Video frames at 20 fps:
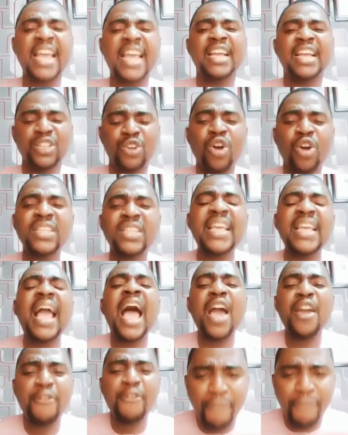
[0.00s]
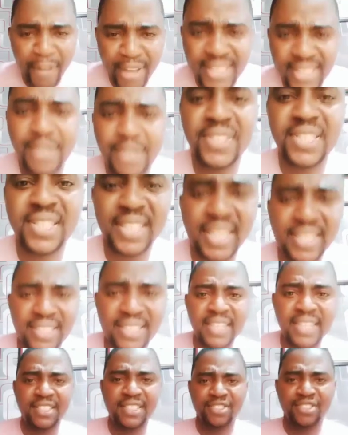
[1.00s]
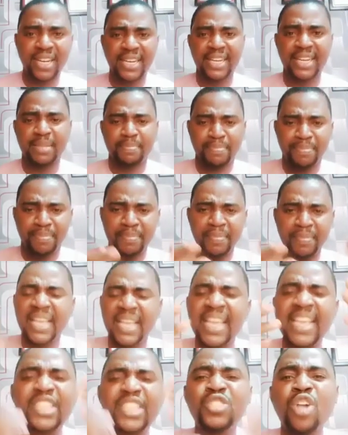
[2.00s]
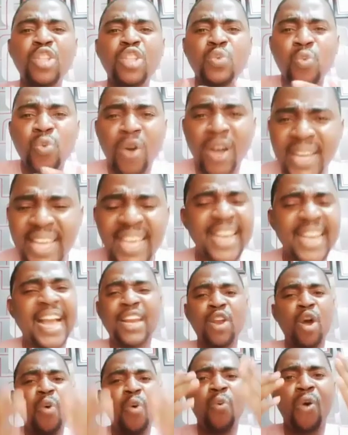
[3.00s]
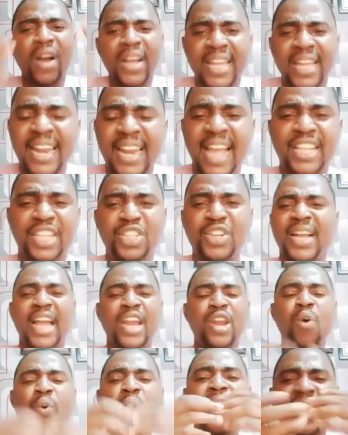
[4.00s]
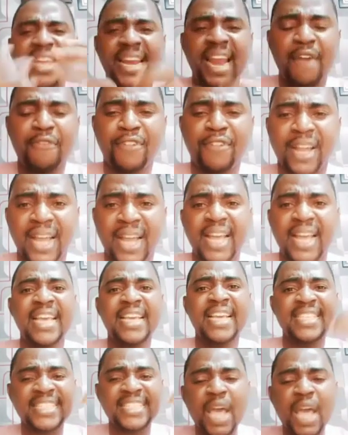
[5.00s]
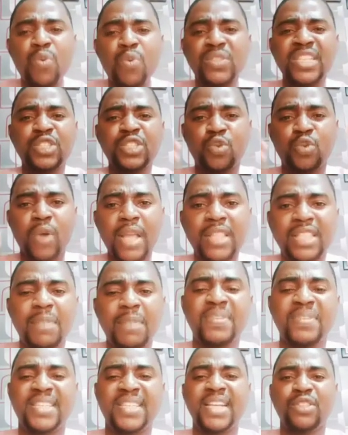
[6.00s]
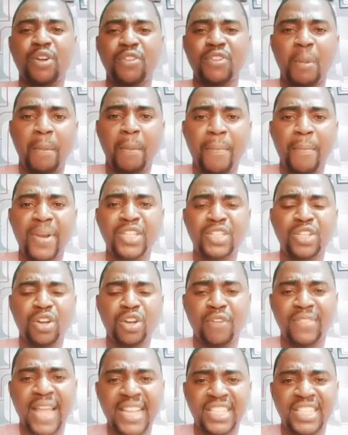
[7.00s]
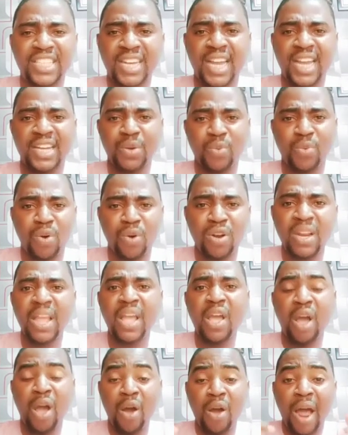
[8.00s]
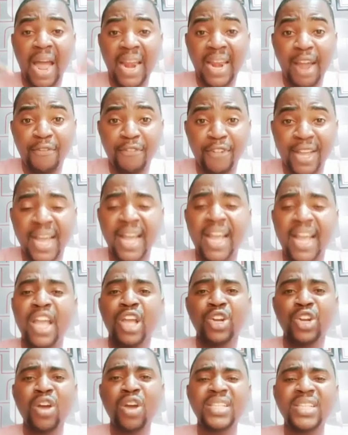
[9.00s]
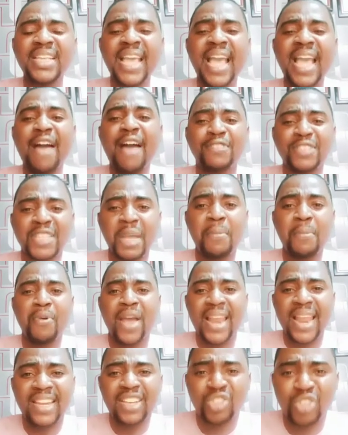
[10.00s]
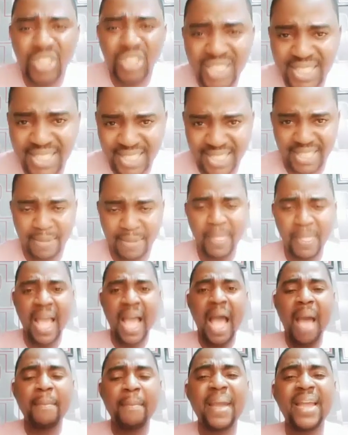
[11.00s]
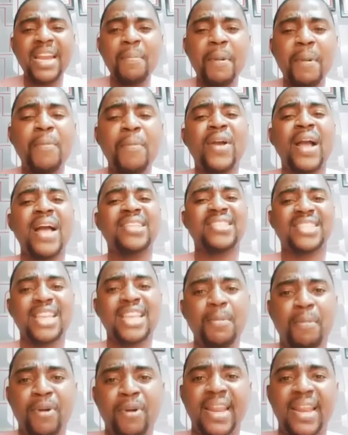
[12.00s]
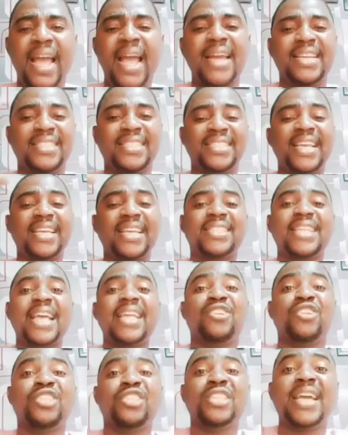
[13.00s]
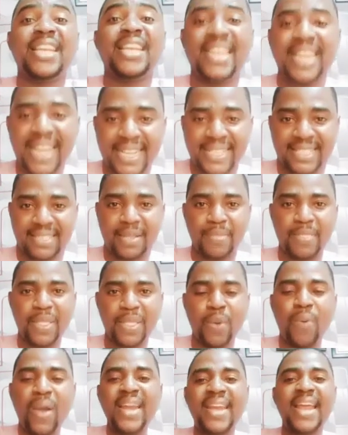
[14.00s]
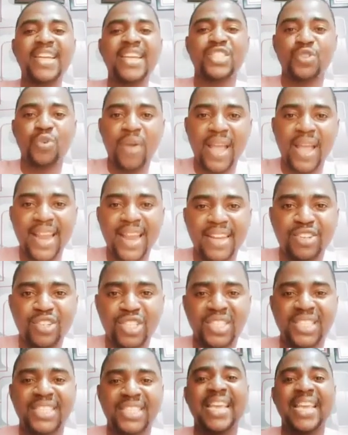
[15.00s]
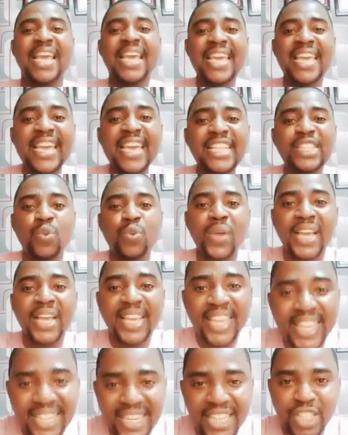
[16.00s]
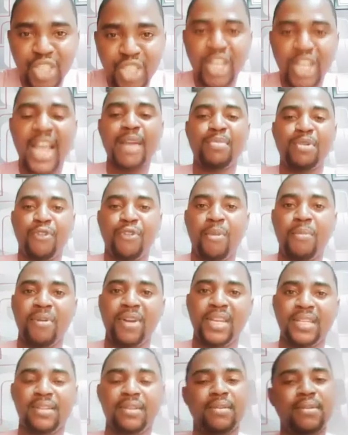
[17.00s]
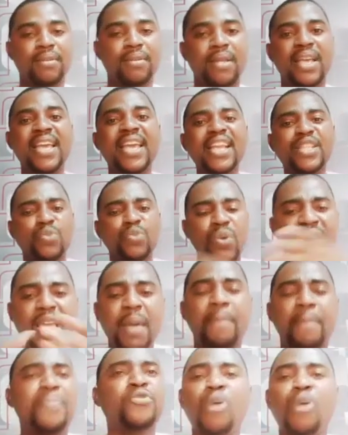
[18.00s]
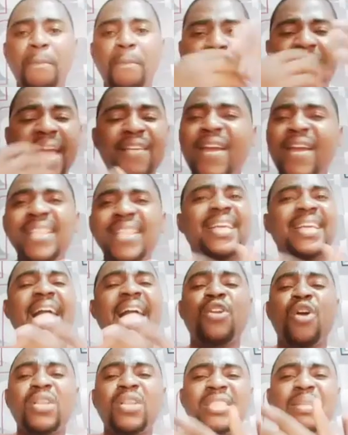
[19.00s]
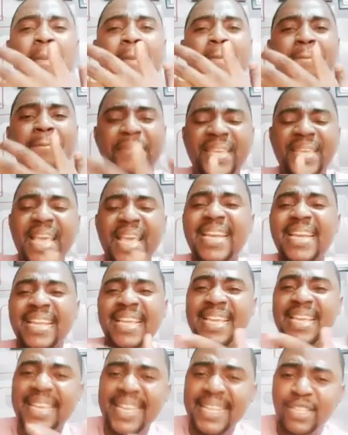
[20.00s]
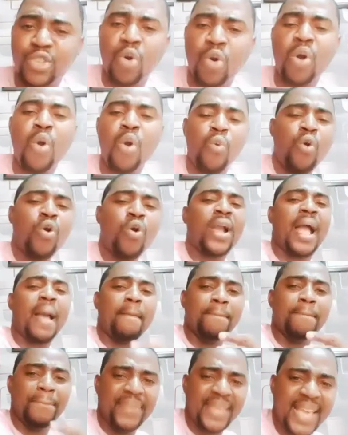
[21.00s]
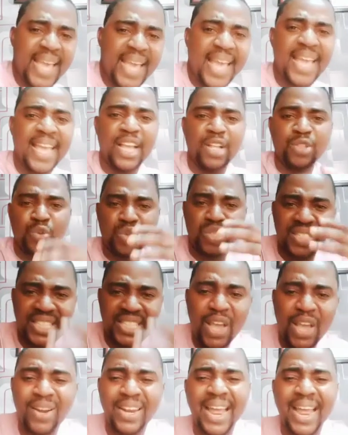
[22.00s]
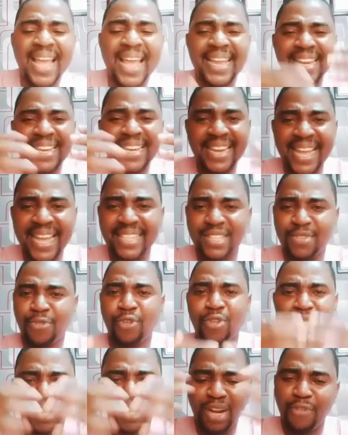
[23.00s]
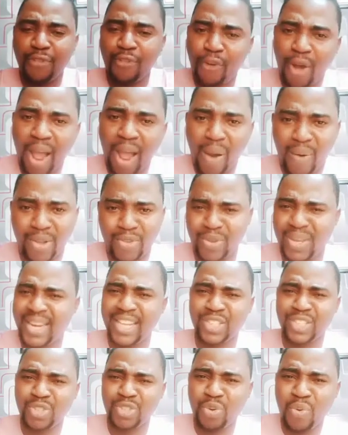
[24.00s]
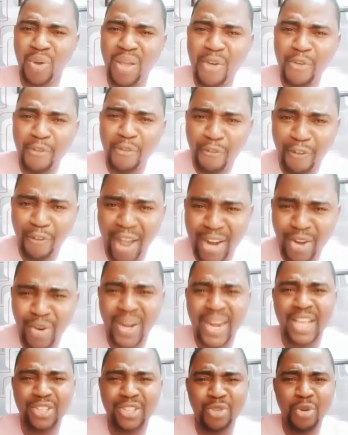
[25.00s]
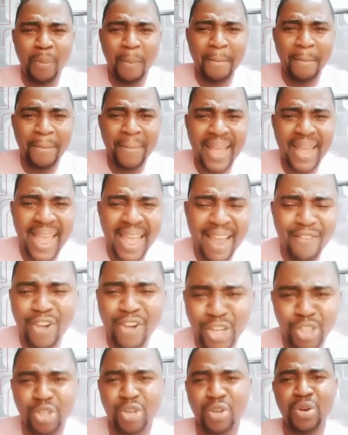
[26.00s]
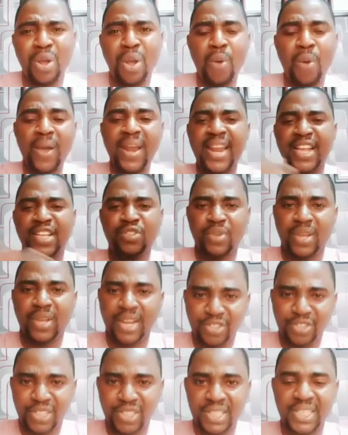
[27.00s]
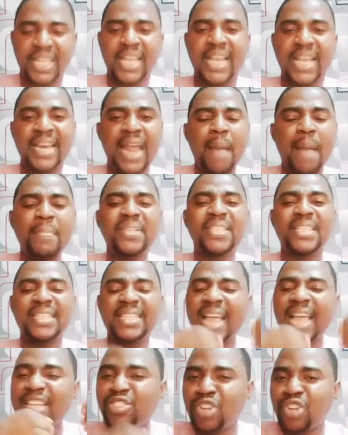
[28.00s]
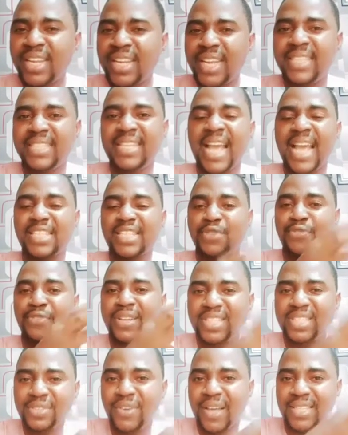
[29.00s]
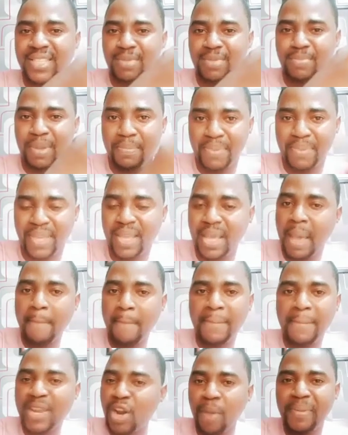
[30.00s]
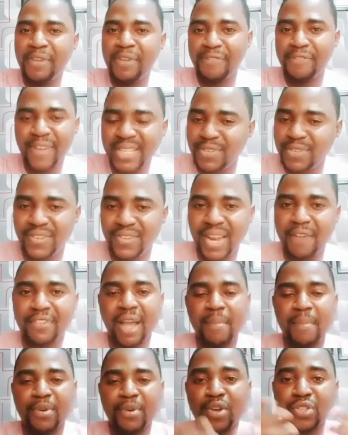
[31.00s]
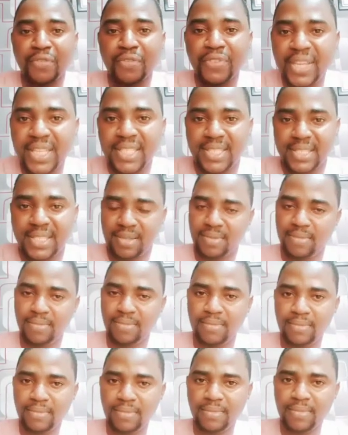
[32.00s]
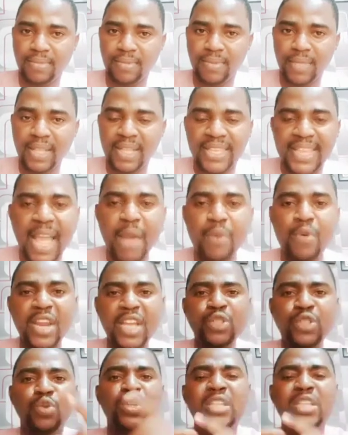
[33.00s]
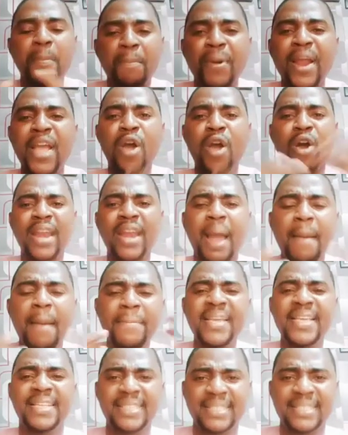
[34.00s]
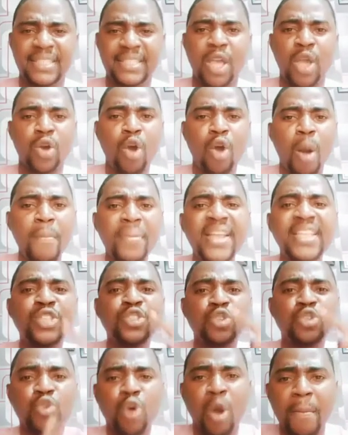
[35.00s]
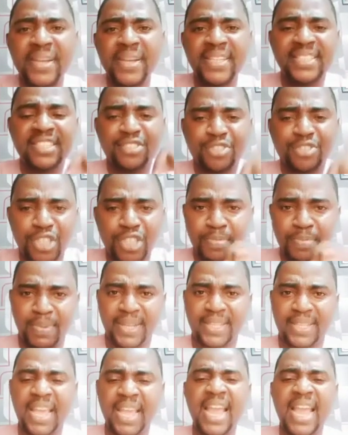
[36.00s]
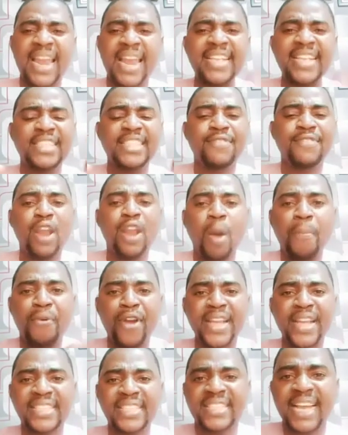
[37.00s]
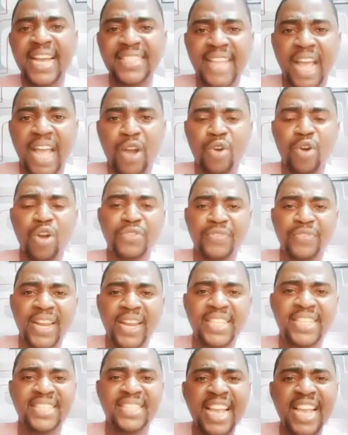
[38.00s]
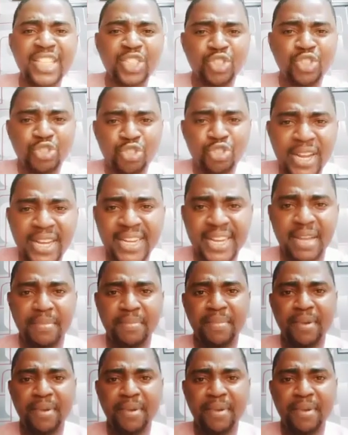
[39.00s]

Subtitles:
How effective is insecticide-treated net? It's not working. It cannot work in Nigeria. It cannot work in Africa. 70 to 80% of the population of Nigeria and the world and Africa doesn't have stable electricity. How many people can sleep under an insecticide-treated net when there is no electricity? It will kill the child before morning. It will kill. So parents cannot bear the heat. So who can bear to stay under a net for 3-4 hours when there is no fan, or there is no aeration, when there is no electricity? That means that strategy, as effective as it may be, may not be effective in Africa because of it. Then we need to deploy other means, community to community treatment. Let's develop rangers across villages. Let's train them